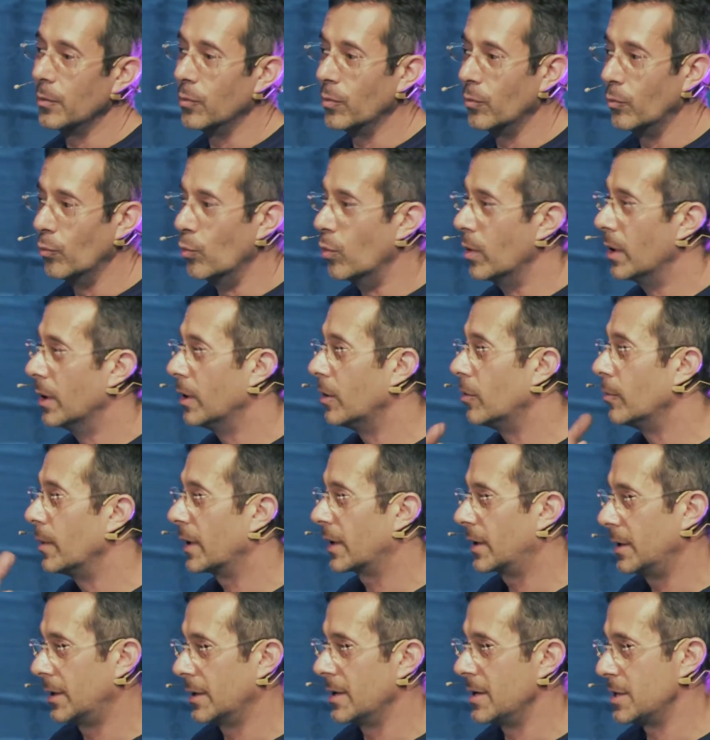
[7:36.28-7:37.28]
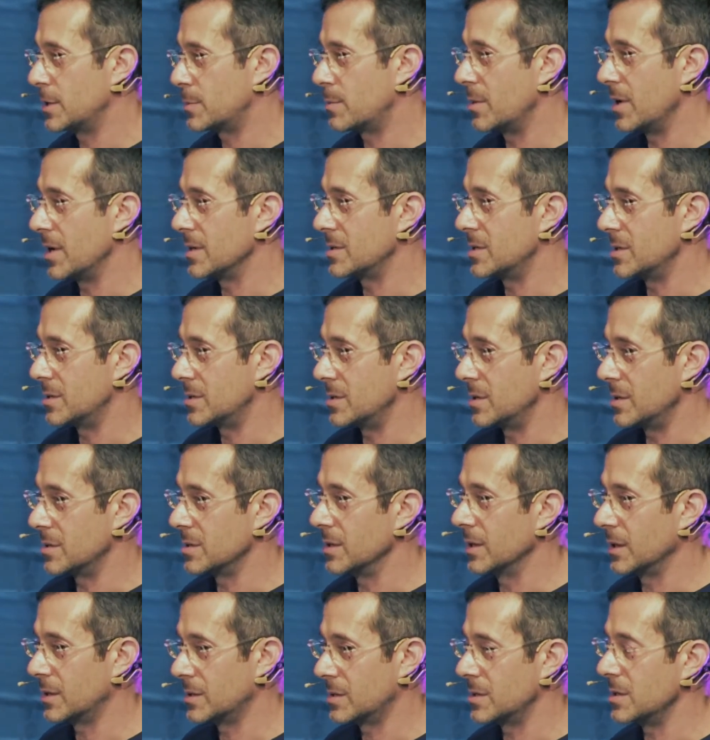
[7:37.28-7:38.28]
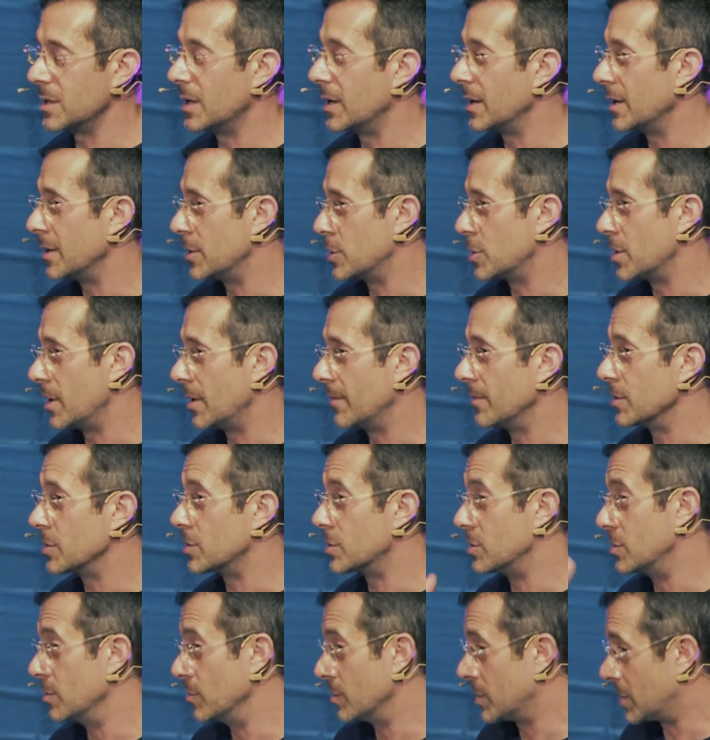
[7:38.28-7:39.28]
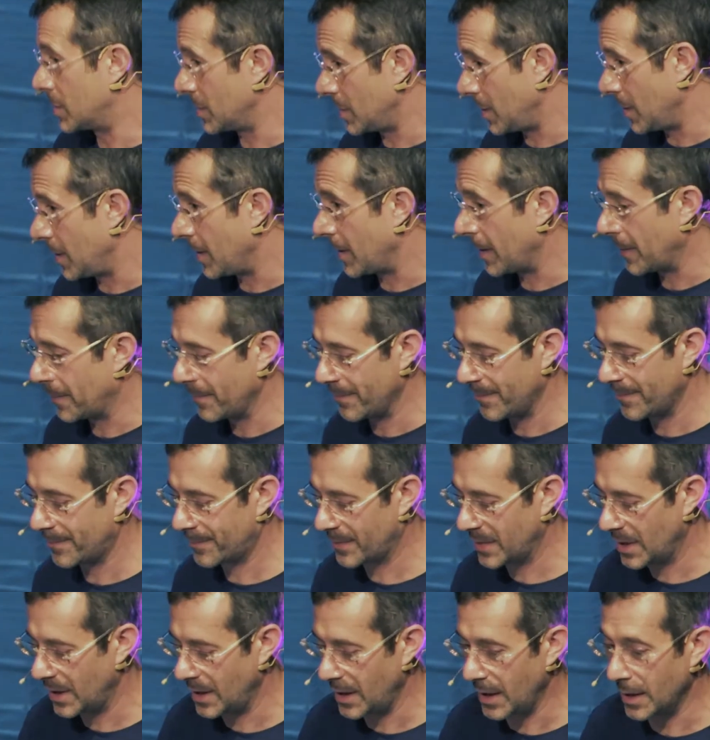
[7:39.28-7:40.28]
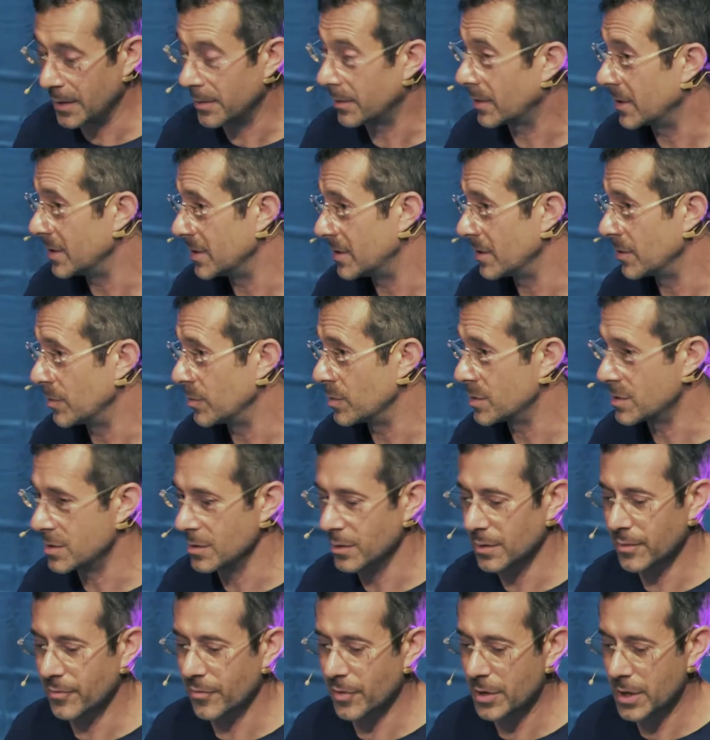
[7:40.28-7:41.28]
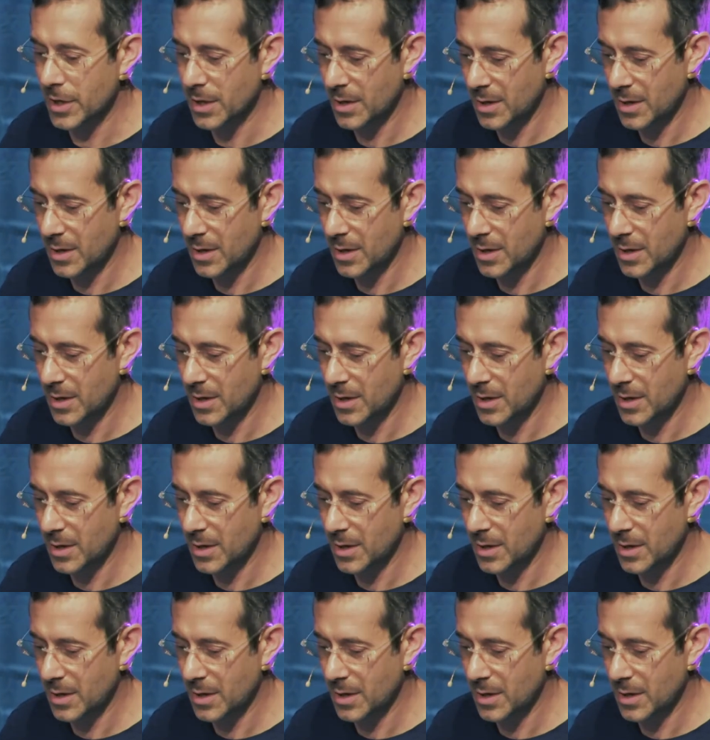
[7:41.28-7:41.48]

well-recognized processes like CI and Travis do CI and continuous delivery.